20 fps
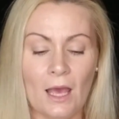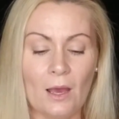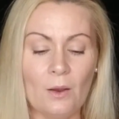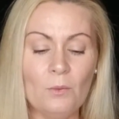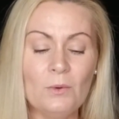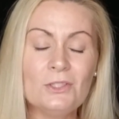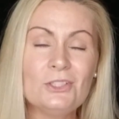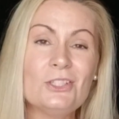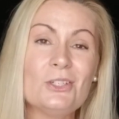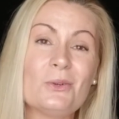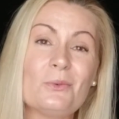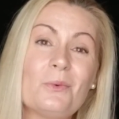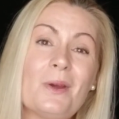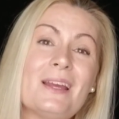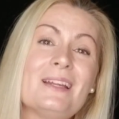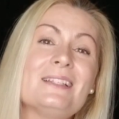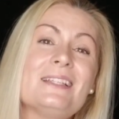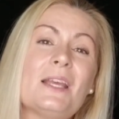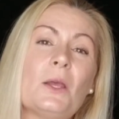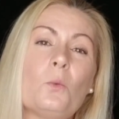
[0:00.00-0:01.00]
I want you to
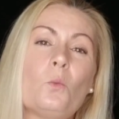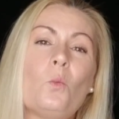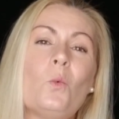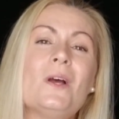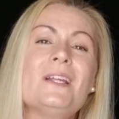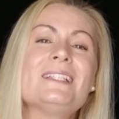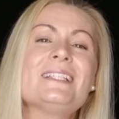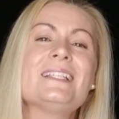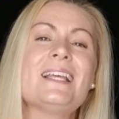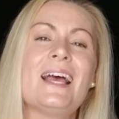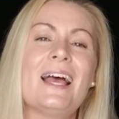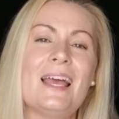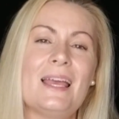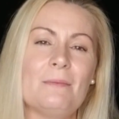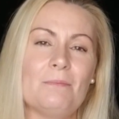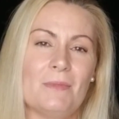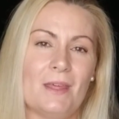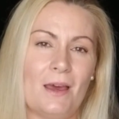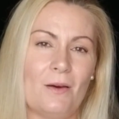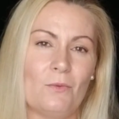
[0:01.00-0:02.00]
write down what
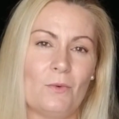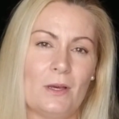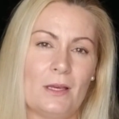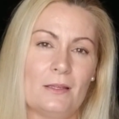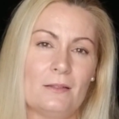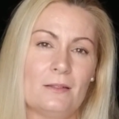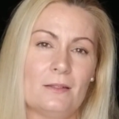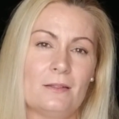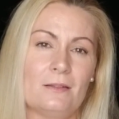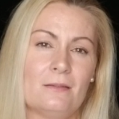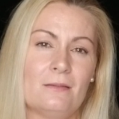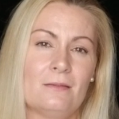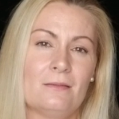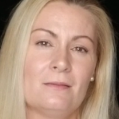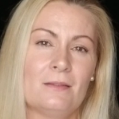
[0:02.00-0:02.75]
time that was.